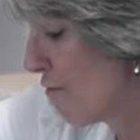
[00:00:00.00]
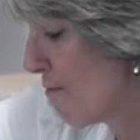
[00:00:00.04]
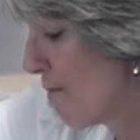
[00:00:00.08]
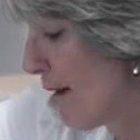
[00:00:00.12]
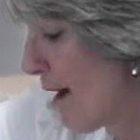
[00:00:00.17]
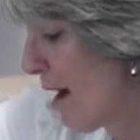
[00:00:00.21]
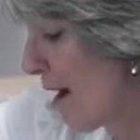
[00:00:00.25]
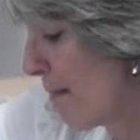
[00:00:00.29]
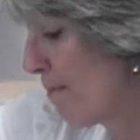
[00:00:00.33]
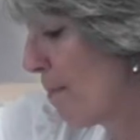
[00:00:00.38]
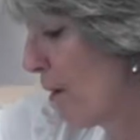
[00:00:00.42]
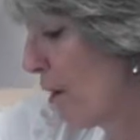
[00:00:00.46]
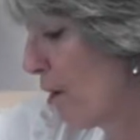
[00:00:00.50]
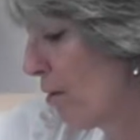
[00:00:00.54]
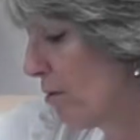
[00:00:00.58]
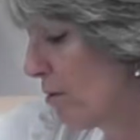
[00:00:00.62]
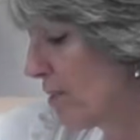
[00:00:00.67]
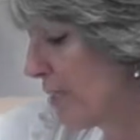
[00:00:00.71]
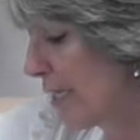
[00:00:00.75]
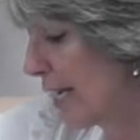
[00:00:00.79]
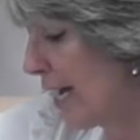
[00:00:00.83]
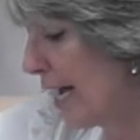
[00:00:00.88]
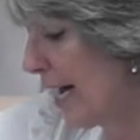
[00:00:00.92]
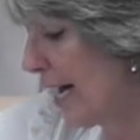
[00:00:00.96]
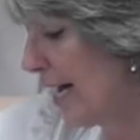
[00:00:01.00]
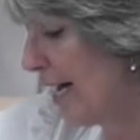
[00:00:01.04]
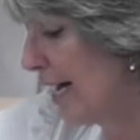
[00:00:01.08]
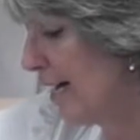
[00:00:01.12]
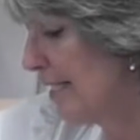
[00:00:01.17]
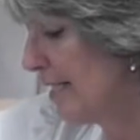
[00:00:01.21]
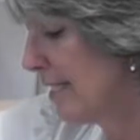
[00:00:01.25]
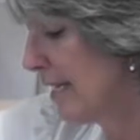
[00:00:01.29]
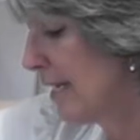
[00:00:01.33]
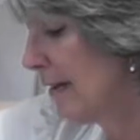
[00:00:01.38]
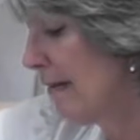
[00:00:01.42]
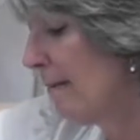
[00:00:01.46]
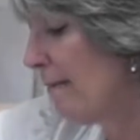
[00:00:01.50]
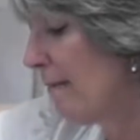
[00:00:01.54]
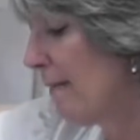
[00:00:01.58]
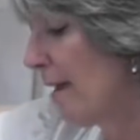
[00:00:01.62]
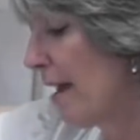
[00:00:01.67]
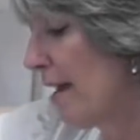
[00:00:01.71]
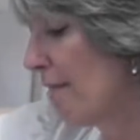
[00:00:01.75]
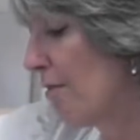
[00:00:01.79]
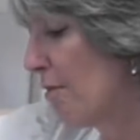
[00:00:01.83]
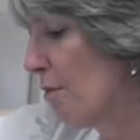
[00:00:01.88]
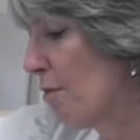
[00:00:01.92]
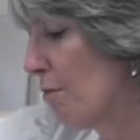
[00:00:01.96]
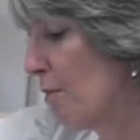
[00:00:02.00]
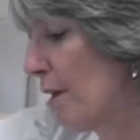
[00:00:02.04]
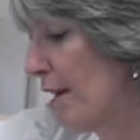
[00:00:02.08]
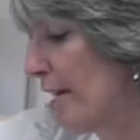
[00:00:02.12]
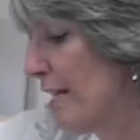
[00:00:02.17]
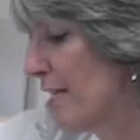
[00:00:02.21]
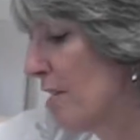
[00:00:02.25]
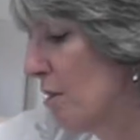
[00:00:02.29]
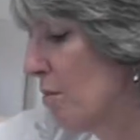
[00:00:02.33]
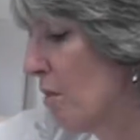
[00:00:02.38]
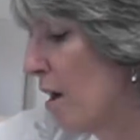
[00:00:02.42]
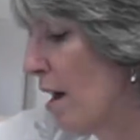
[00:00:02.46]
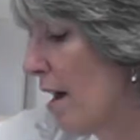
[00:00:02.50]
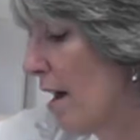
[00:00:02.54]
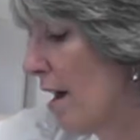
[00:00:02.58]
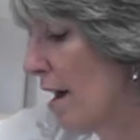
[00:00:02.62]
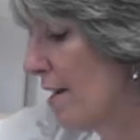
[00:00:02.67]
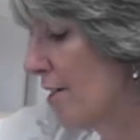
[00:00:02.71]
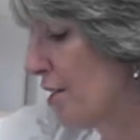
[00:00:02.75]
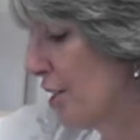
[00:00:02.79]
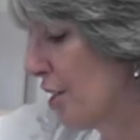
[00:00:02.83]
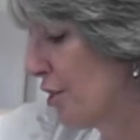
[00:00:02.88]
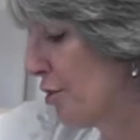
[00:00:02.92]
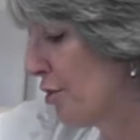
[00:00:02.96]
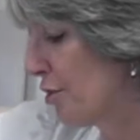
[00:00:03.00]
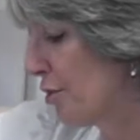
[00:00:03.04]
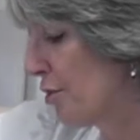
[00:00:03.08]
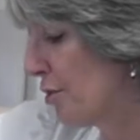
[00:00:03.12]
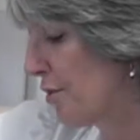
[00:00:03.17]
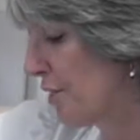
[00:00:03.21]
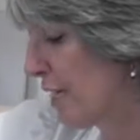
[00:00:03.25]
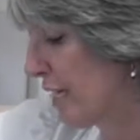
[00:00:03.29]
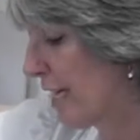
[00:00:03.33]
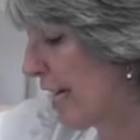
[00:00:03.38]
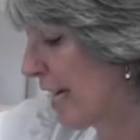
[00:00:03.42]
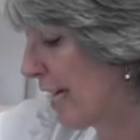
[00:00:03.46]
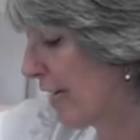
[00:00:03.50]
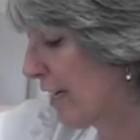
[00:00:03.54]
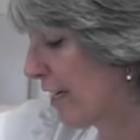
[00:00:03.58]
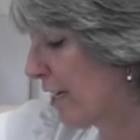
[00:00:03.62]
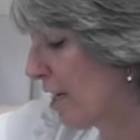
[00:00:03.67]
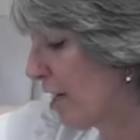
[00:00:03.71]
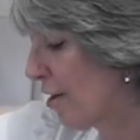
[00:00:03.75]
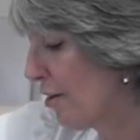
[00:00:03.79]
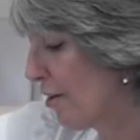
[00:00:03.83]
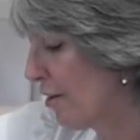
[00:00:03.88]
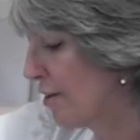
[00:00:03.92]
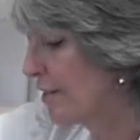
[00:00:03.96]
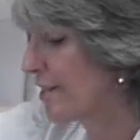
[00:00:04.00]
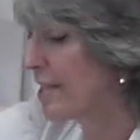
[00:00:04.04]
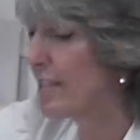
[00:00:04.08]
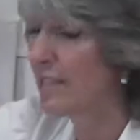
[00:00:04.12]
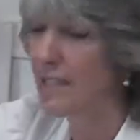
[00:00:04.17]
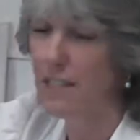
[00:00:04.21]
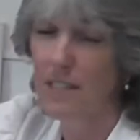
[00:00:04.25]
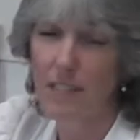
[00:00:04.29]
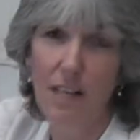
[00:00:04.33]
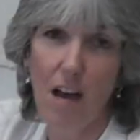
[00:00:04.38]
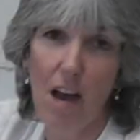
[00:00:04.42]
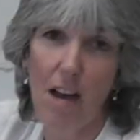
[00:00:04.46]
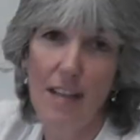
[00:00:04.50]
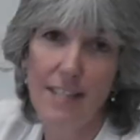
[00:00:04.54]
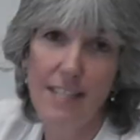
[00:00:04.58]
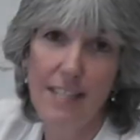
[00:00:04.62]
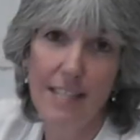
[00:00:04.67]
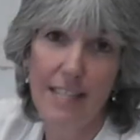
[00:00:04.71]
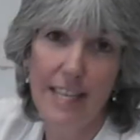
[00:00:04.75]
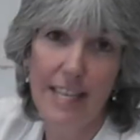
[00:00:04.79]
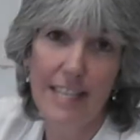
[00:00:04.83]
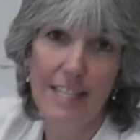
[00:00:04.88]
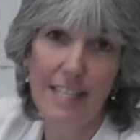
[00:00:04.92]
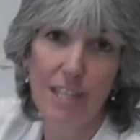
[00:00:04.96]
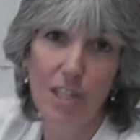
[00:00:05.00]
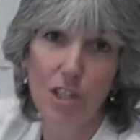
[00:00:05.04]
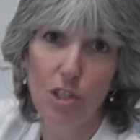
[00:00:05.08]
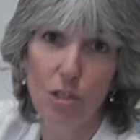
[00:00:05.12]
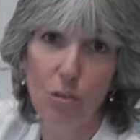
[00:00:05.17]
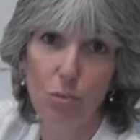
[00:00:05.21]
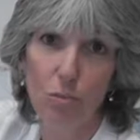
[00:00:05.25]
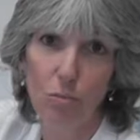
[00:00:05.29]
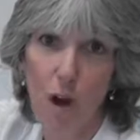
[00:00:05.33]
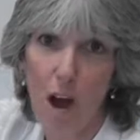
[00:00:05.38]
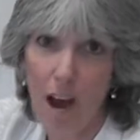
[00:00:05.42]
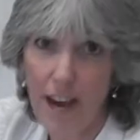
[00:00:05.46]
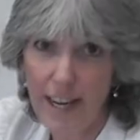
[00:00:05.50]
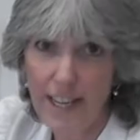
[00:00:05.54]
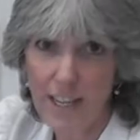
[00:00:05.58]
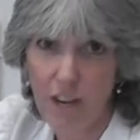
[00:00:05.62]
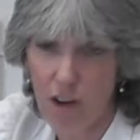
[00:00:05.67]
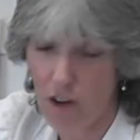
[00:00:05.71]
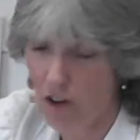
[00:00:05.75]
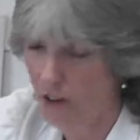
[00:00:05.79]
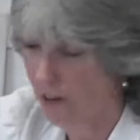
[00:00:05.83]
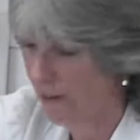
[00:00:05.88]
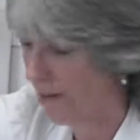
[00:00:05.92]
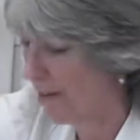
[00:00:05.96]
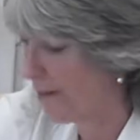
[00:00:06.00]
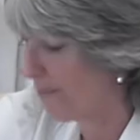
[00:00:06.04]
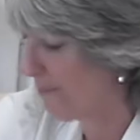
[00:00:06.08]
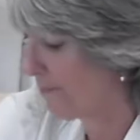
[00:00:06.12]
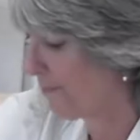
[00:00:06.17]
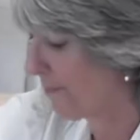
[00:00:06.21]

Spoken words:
my postcard, and the reason why I just use the calico because it's nice and easy to write on.